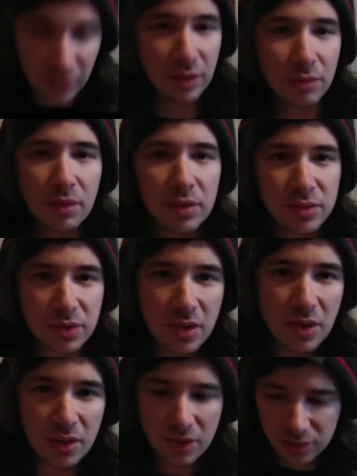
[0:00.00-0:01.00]
think there is.
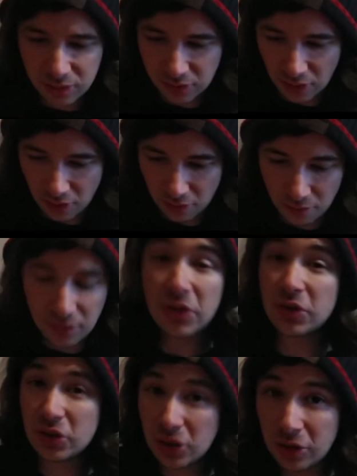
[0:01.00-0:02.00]
So
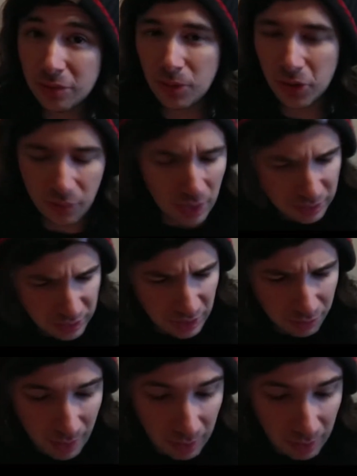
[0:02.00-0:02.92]
there's two Blu-rays here,